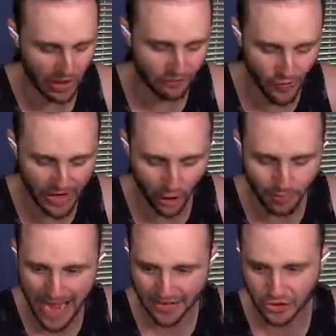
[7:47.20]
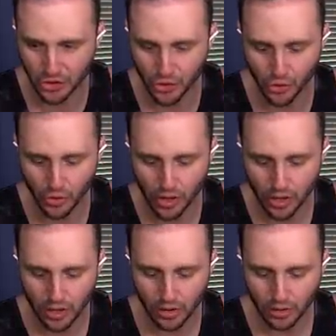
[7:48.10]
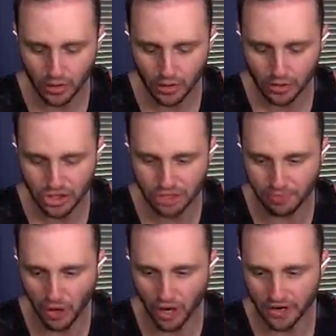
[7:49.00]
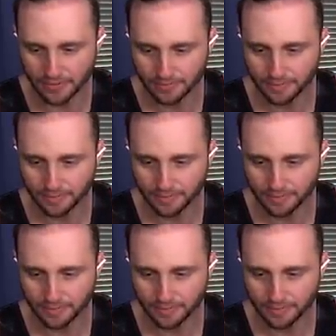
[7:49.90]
if we go back to spawn,